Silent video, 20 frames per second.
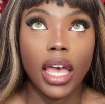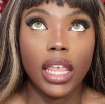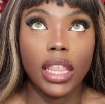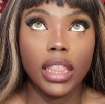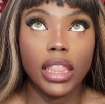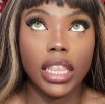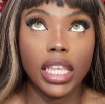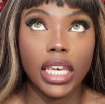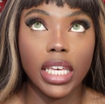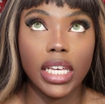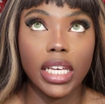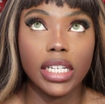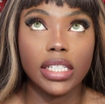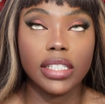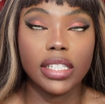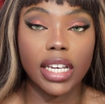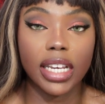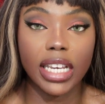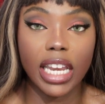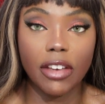the
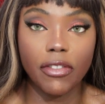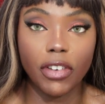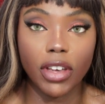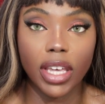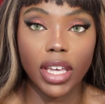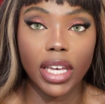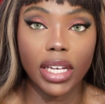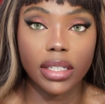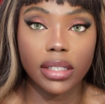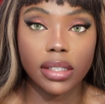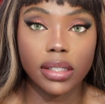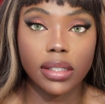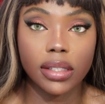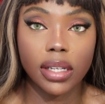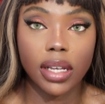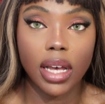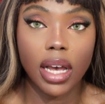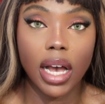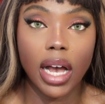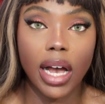
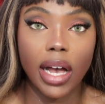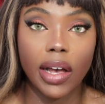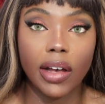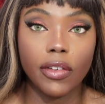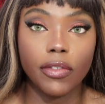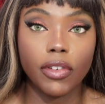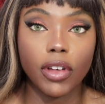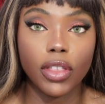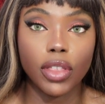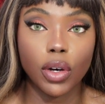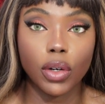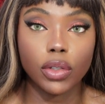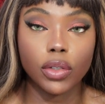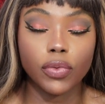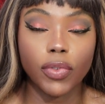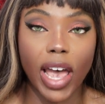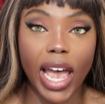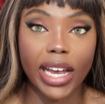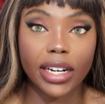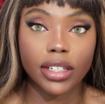significance of those
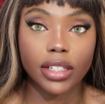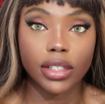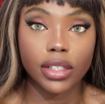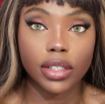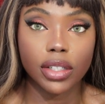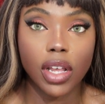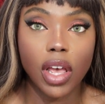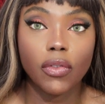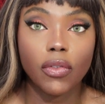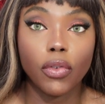factors.